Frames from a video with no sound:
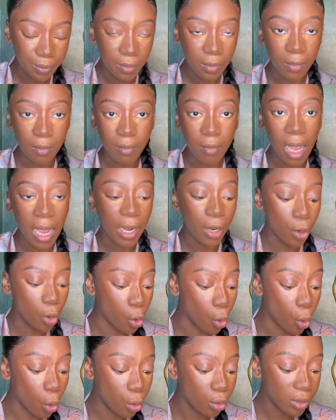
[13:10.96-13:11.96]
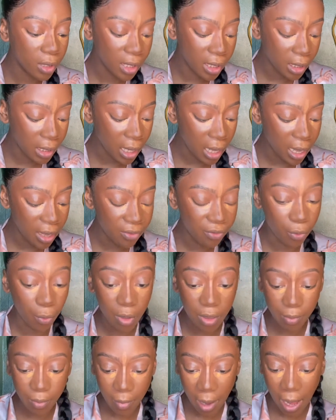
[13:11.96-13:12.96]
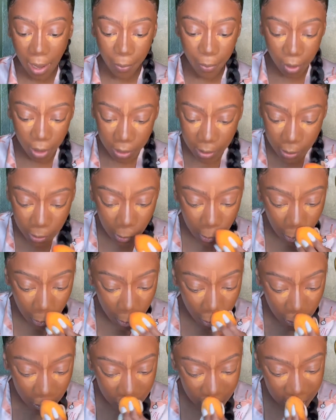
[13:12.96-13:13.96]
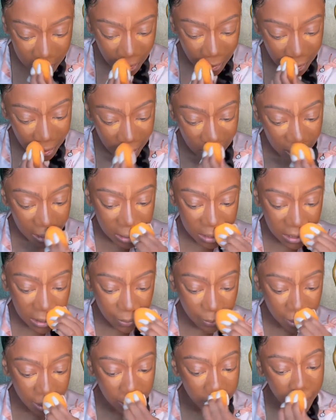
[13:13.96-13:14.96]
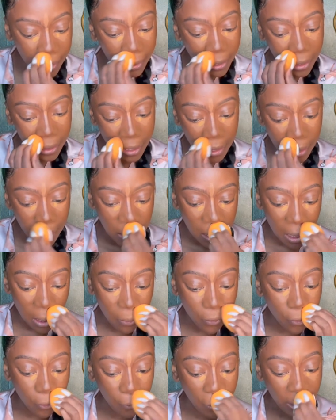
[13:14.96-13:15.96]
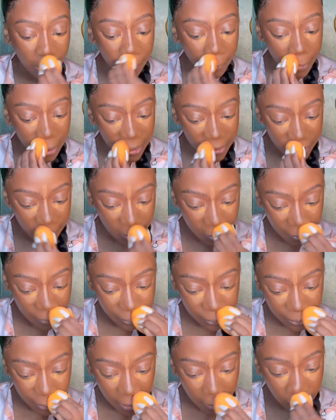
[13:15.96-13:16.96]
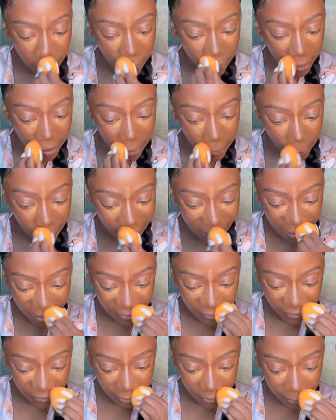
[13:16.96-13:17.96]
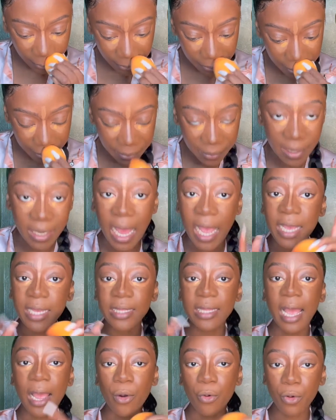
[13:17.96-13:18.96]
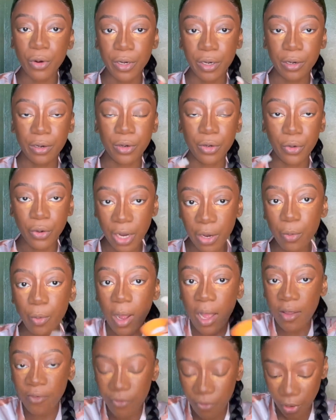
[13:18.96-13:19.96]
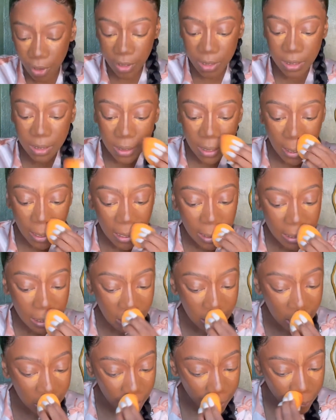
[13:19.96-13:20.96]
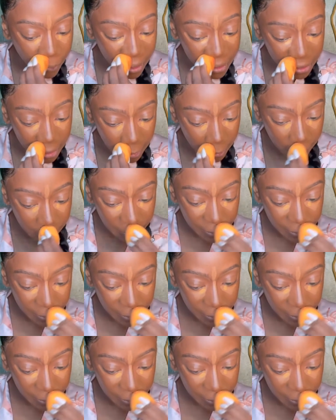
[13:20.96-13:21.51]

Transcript: my goal in life, one of my personal goals, is to be a great mother, a great wife. Not in that order. Great wife first, then a mother.